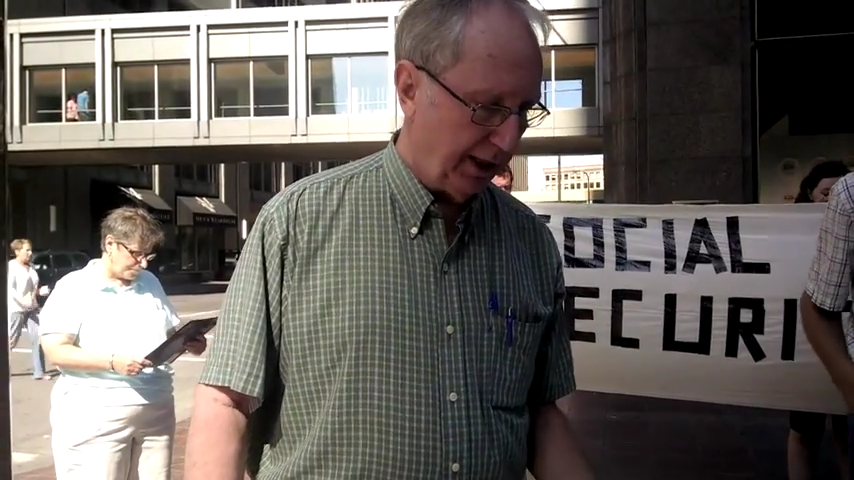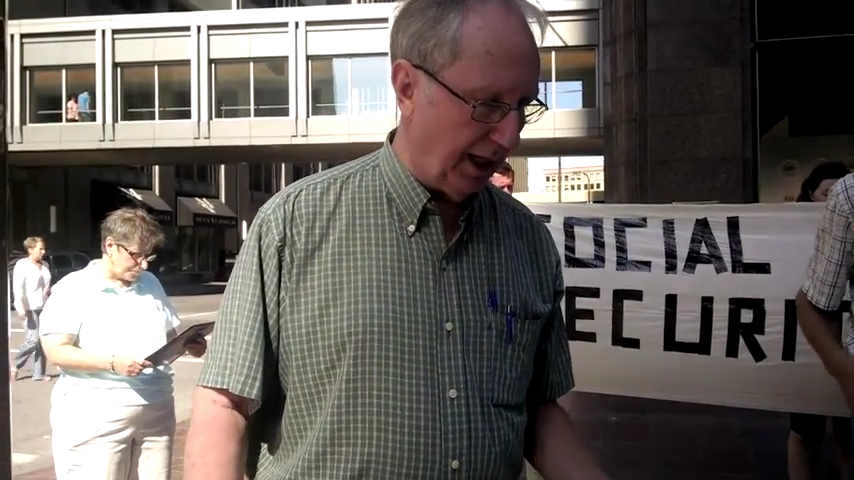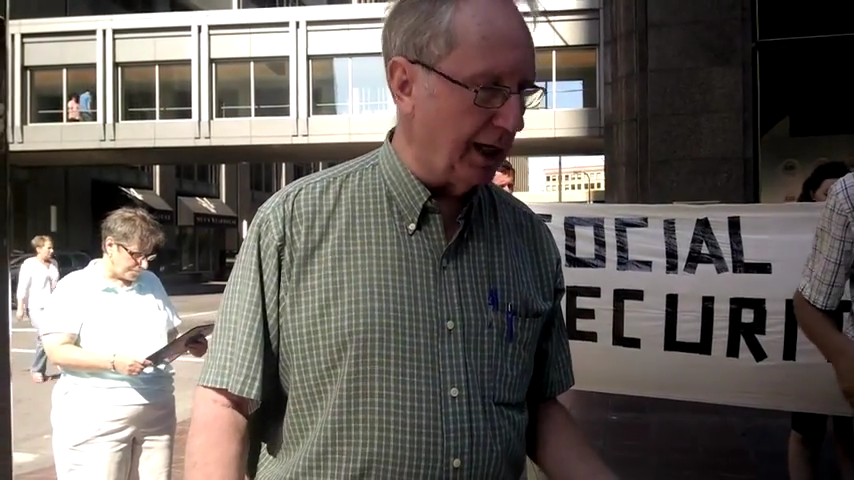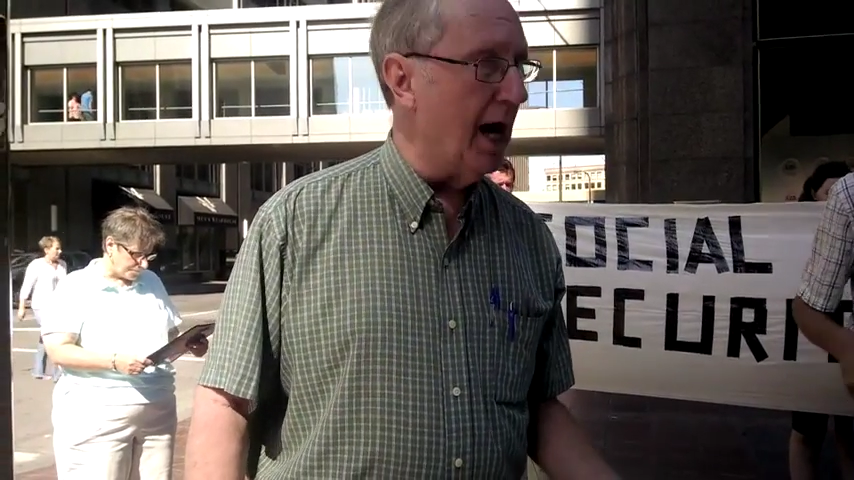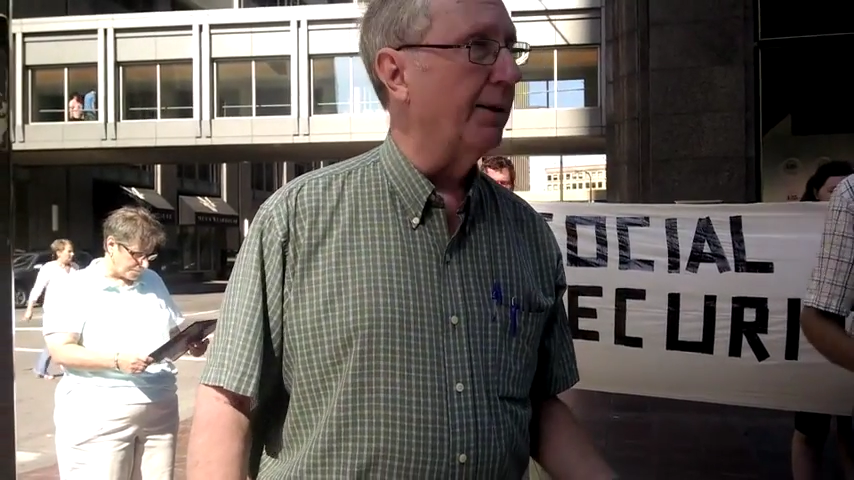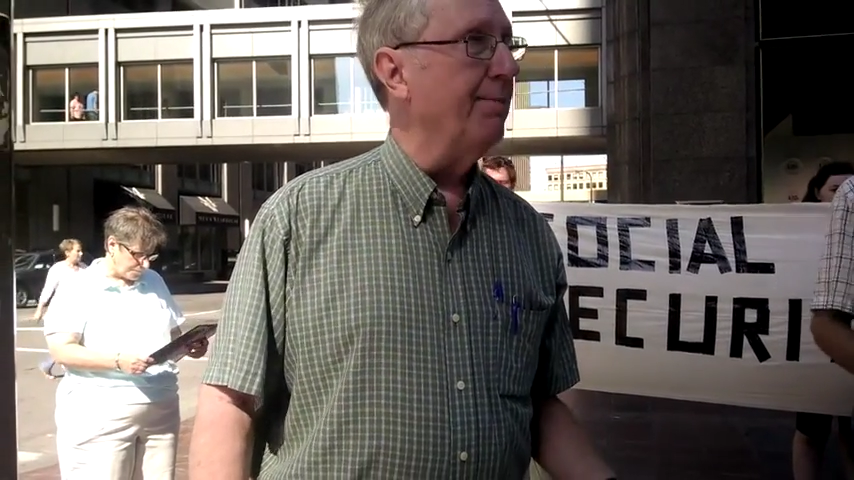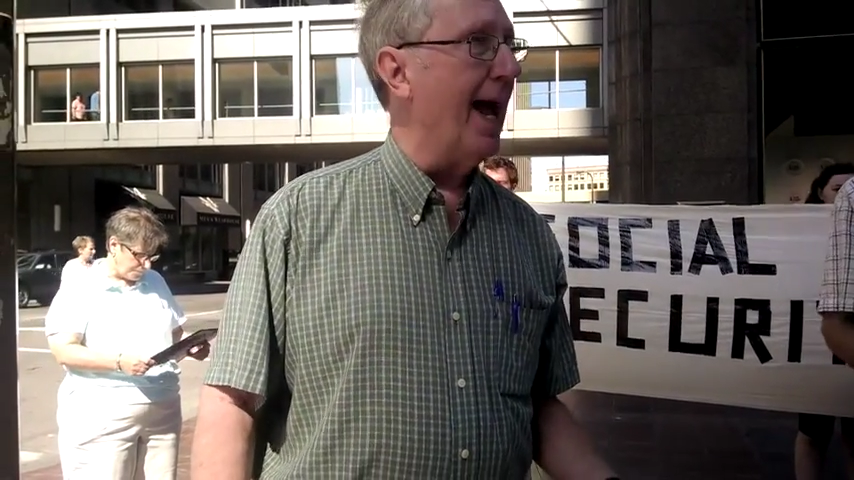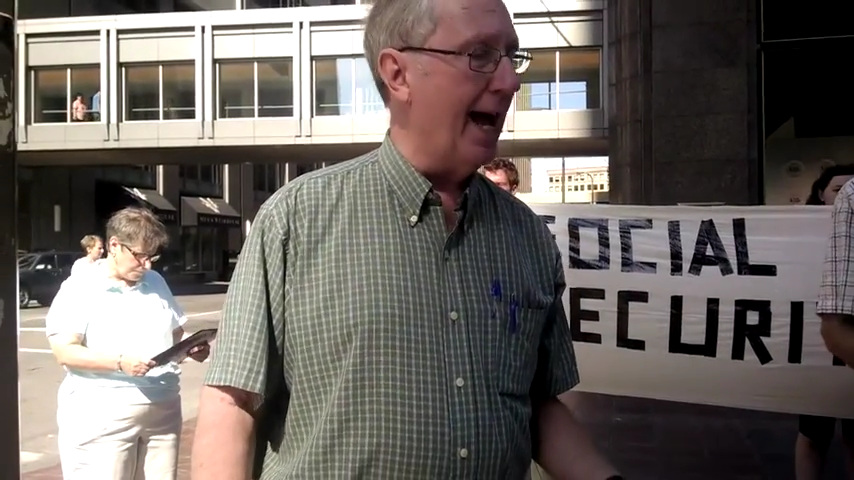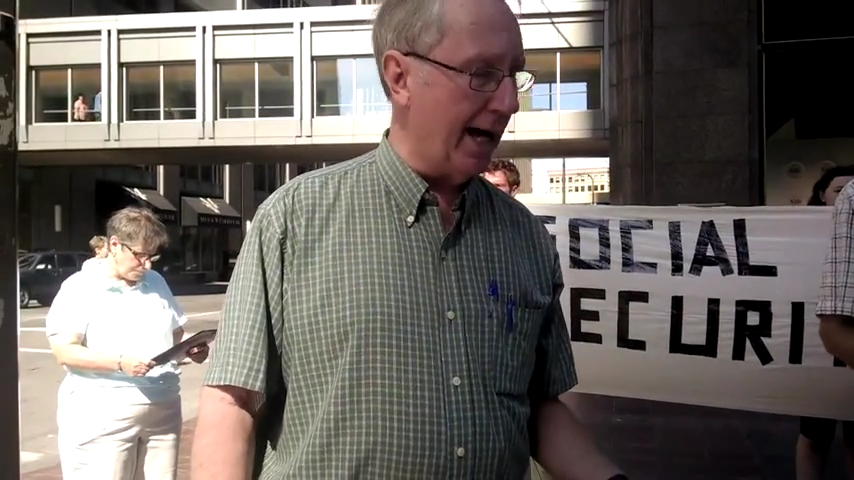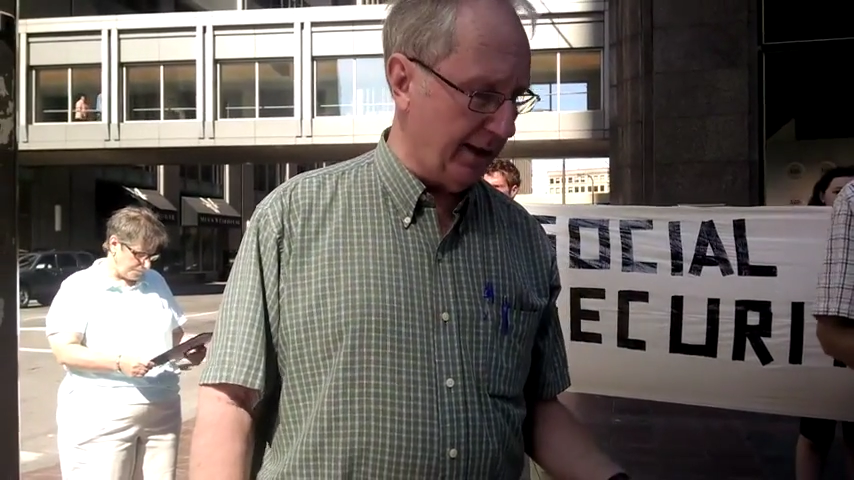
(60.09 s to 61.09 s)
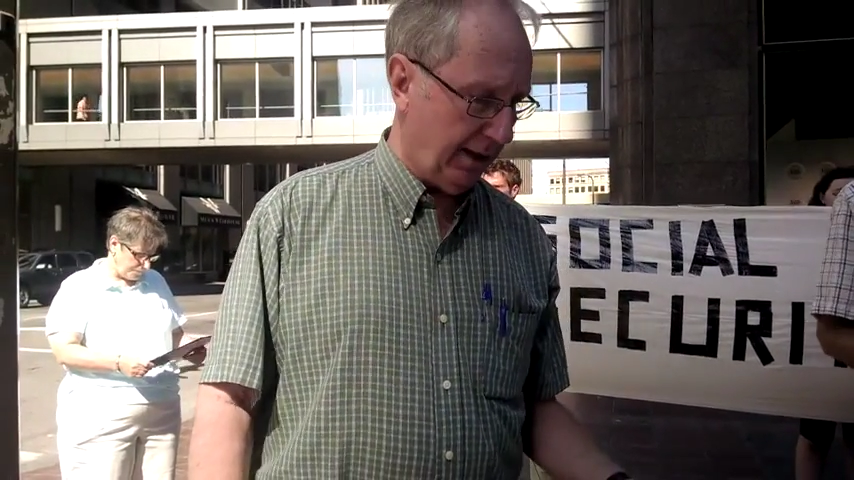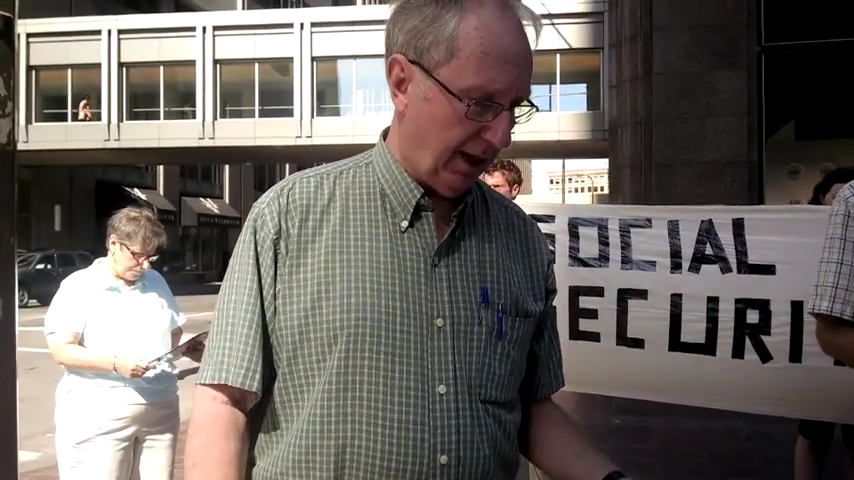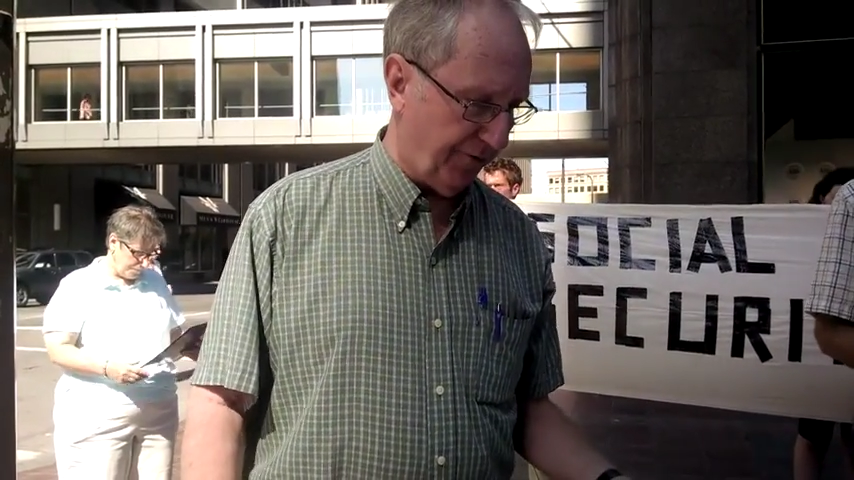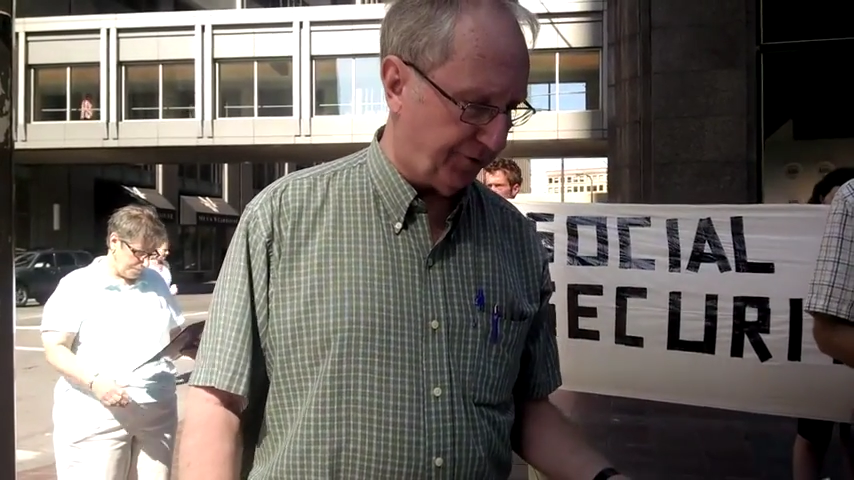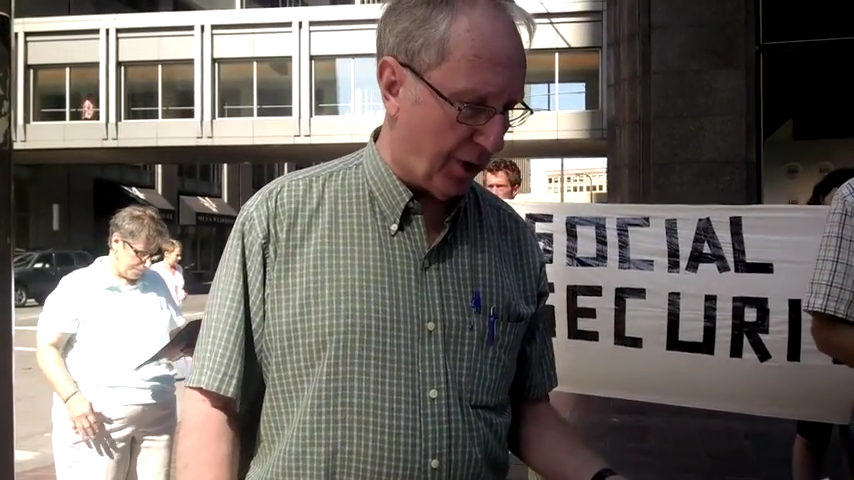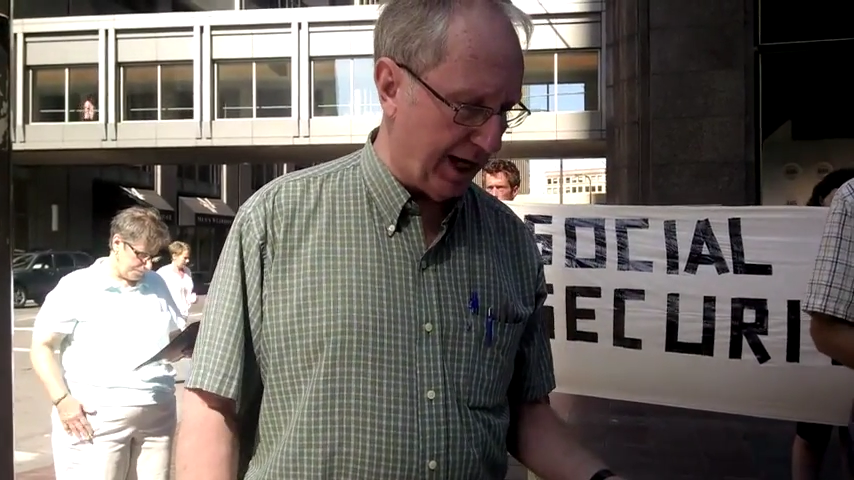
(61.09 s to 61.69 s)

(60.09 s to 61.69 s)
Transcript: The young man of